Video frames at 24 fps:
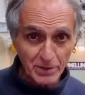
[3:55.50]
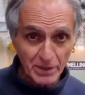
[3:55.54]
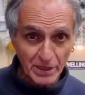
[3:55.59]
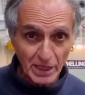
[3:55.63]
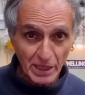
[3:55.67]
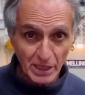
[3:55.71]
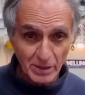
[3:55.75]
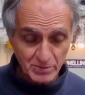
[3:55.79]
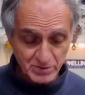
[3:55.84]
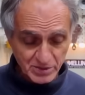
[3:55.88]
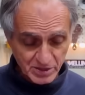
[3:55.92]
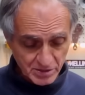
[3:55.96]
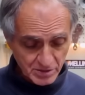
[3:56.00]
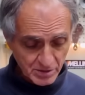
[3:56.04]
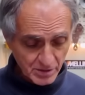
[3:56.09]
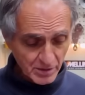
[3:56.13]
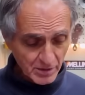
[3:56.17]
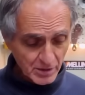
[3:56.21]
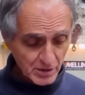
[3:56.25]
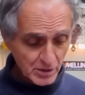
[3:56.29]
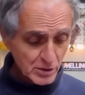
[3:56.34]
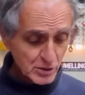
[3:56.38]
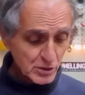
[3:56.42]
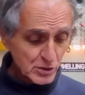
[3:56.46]
RPMs.
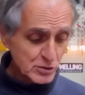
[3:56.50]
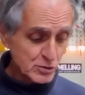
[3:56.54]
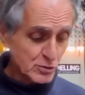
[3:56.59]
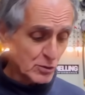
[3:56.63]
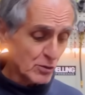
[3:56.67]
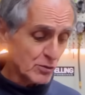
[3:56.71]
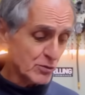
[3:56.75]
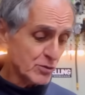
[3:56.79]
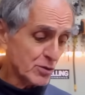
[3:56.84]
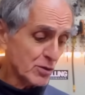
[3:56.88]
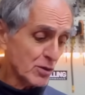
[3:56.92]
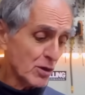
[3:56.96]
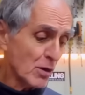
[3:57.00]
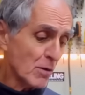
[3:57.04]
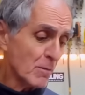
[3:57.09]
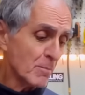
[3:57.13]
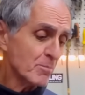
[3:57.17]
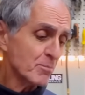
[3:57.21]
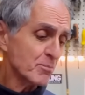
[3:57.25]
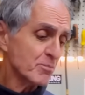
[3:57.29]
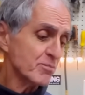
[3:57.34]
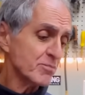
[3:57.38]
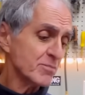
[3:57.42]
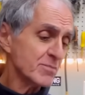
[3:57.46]
So, you know,
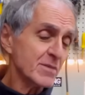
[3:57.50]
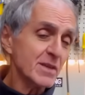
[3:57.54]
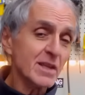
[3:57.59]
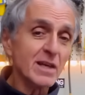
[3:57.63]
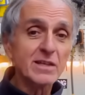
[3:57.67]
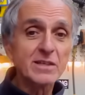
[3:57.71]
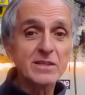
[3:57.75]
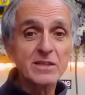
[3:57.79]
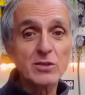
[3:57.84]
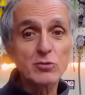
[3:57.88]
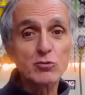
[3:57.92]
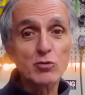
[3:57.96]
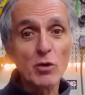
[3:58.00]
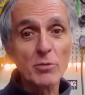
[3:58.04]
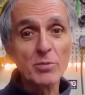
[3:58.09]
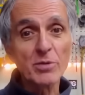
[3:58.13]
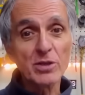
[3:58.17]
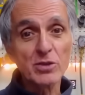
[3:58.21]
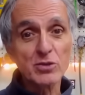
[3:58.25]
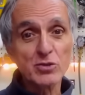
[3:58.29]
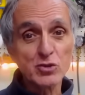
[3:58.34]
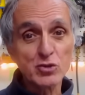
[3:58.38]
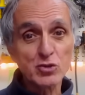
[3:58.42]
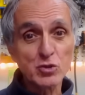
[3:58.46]
he told me
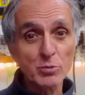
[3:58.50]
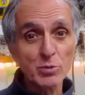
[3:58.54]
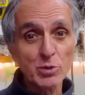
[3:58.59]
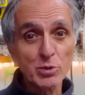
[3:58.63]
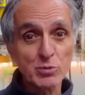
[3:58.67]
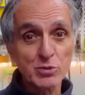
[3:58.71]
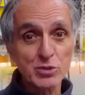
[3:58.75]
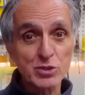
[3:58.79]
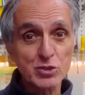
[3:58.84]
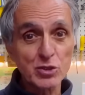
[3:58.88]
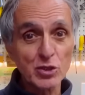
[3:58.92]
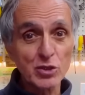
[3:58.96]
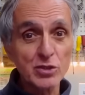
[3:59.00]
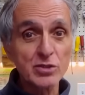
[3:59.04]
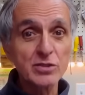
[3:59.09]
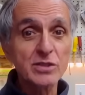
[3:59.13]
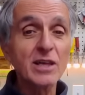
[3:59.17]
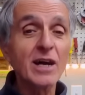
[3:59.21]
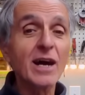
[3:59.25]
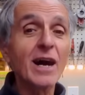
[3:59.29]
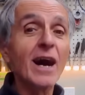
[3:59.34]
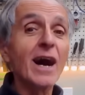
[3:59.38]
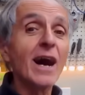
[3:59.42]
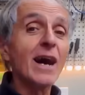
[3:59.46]
the distributor was good.
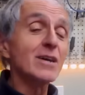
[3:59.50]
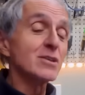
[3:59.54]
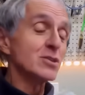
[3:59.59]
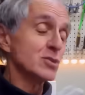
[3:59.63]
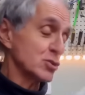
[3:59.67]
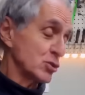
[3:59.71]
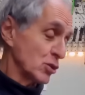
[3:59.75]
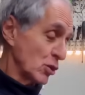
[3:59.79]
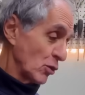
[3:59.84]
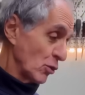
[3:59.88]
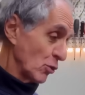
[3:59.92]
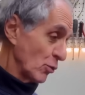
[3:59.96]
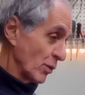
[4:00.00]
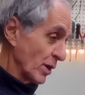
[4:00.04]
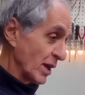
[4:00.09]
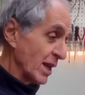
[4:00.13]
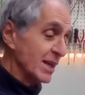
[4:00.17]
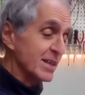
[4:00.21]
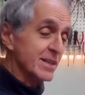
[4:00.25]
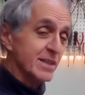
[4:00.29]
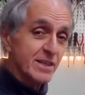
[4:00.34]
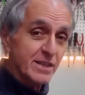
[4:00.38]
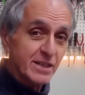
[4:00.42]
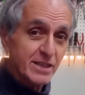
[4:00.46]
So what
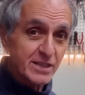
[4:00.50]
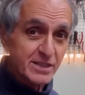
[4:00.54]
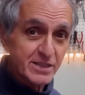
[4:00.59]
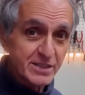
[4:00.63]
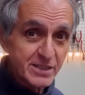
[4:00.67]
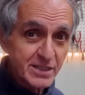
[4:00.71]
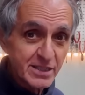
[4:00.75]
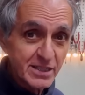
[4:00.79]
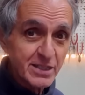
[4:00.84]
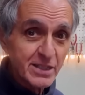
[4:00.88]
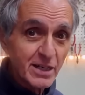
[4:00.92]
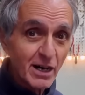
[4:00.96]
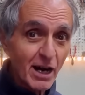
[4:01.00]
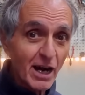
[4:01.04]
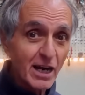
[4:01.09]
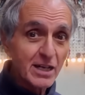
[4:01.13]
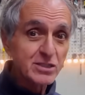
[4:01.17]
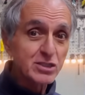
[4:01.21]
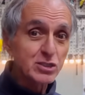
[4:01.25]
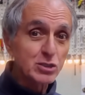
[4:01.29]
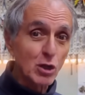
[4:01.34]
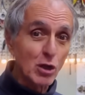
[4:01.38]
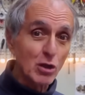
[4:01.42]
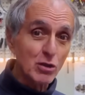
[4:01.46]
I did is I
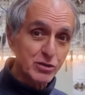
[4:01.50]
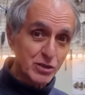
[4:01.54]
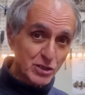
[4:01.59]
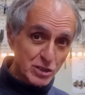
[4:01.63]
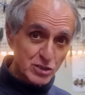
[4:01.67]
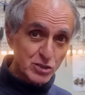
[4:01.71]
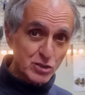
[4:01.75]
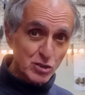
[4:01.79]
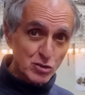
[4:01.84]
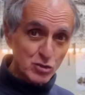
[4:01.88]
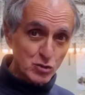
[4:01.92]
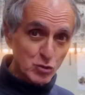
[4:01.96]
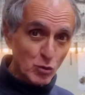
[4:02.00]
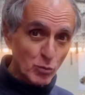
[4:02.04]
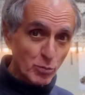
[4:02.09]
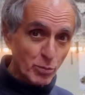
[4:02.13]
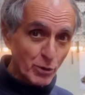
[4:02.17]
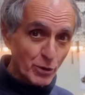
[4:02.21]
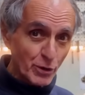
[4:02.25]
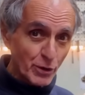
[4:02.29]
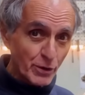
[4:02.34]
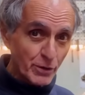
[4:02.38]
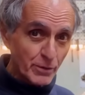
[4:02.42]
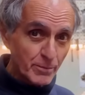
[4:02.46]
installed his
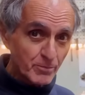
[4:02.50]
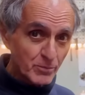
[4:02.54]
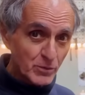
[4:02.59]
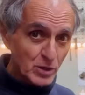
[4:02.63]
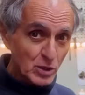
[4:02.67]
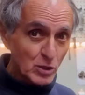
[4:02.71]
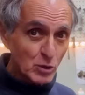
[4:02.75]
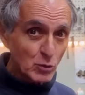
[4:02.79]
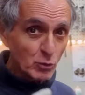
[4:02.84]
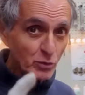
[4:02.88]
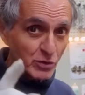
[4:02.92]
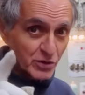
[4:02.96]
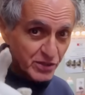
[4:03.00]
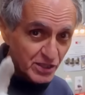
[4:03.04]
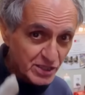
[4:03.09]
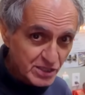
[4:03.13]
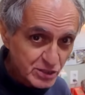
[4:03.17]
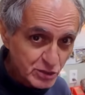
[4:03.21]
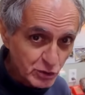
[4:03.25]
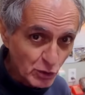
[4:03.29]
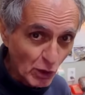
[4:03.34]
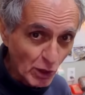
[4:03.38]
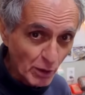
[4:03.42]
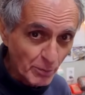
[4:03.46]
distributor with
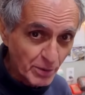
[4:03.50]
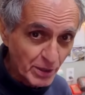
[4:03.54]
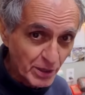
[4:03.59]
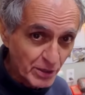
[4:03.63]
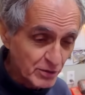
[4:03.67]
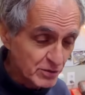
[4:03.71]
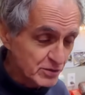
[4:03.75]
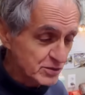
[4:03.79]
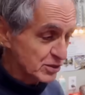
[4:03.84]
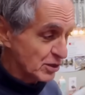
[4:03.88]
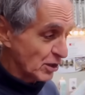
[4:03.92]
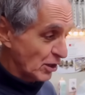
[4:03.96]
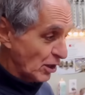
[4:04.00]
his carburetors